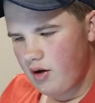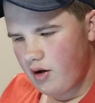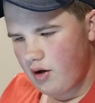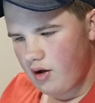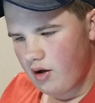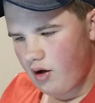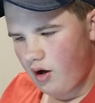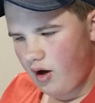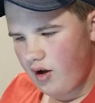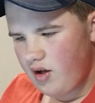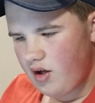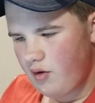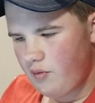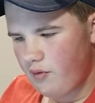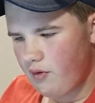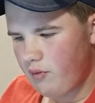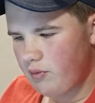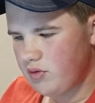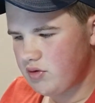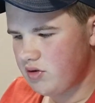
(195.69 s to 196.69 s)
uh,
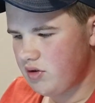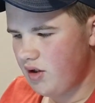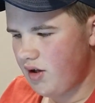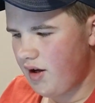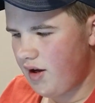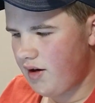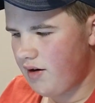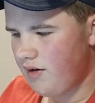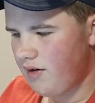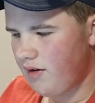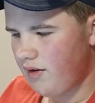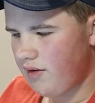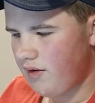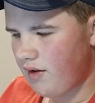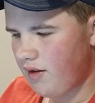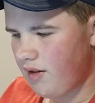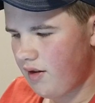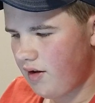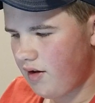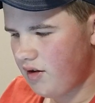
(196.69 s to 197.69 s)
were added in
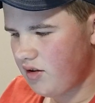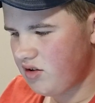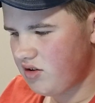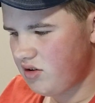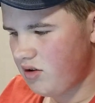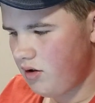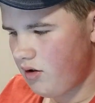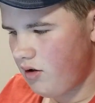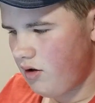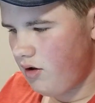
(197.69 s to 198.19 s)
the cast,